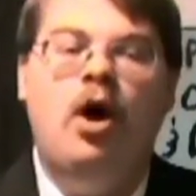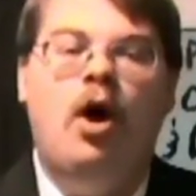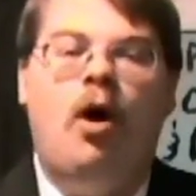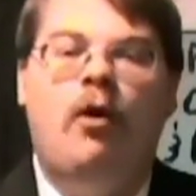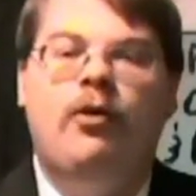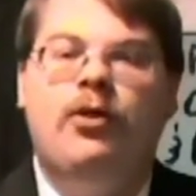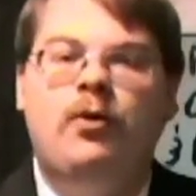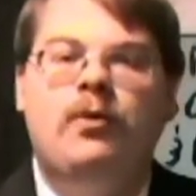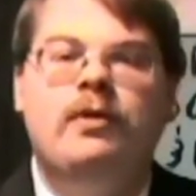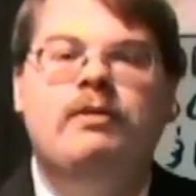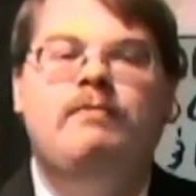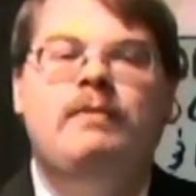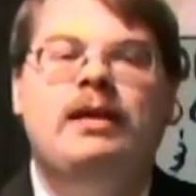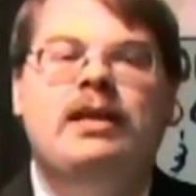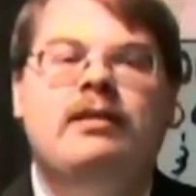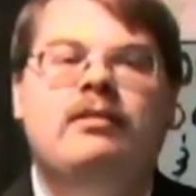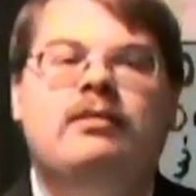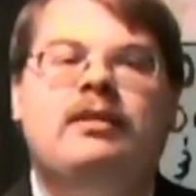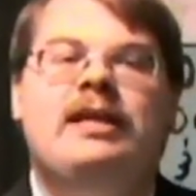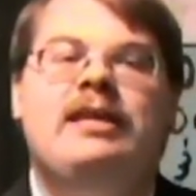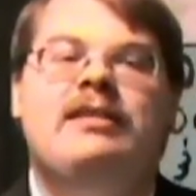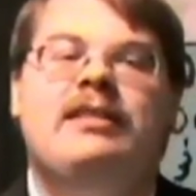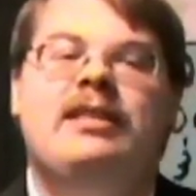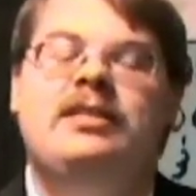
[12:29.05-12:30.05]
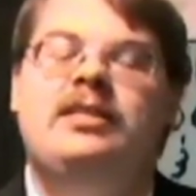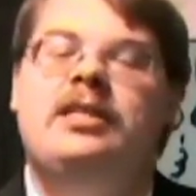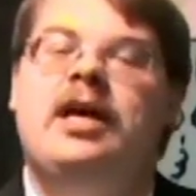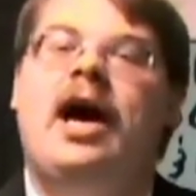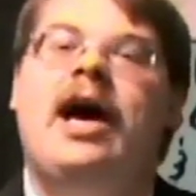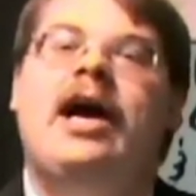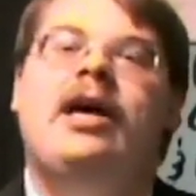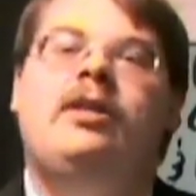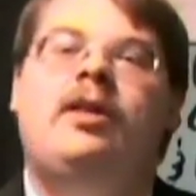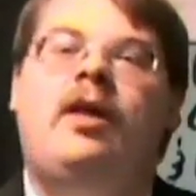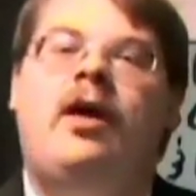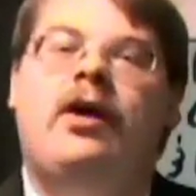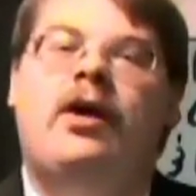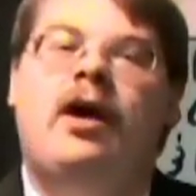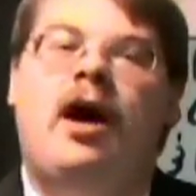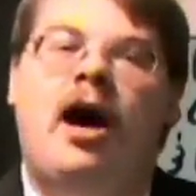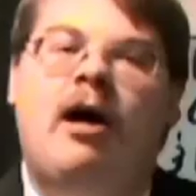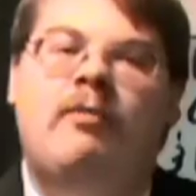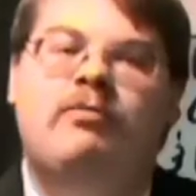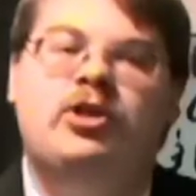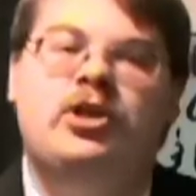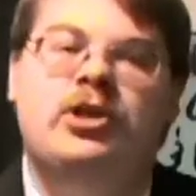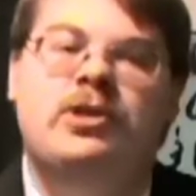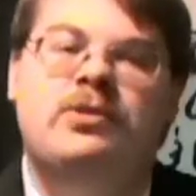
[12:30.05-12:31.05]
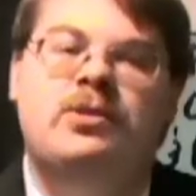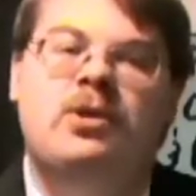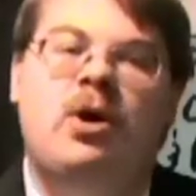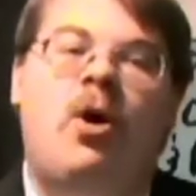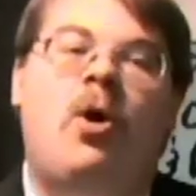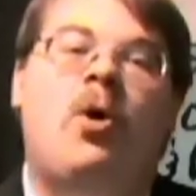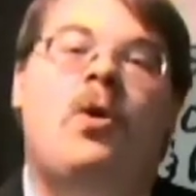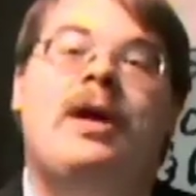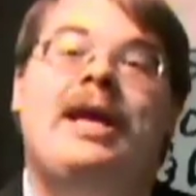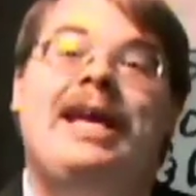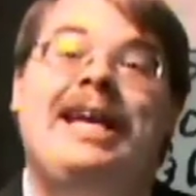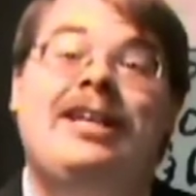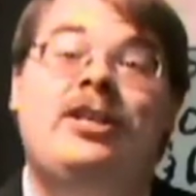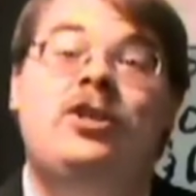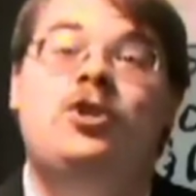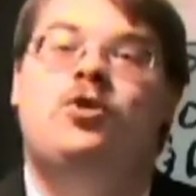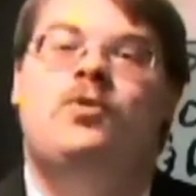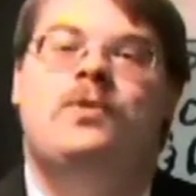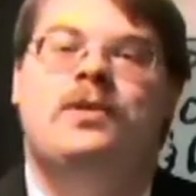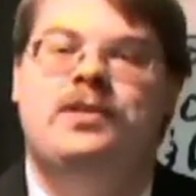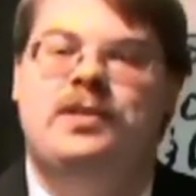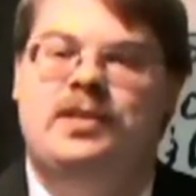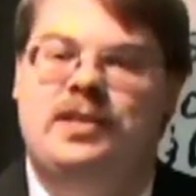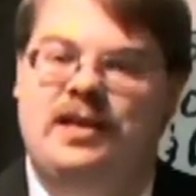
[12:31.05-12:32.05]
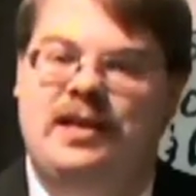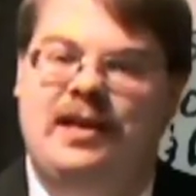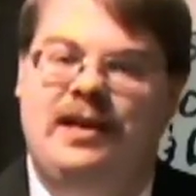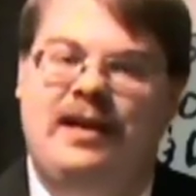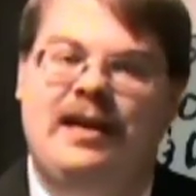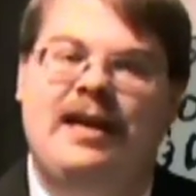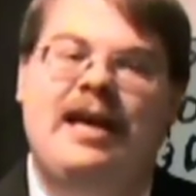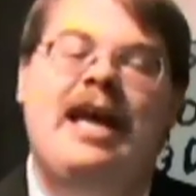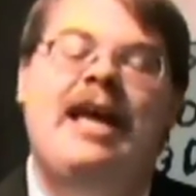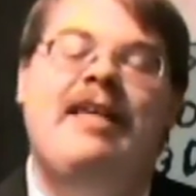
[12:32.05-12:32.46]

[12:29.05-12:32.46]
Although, admittedly, the dialogue options are interesting.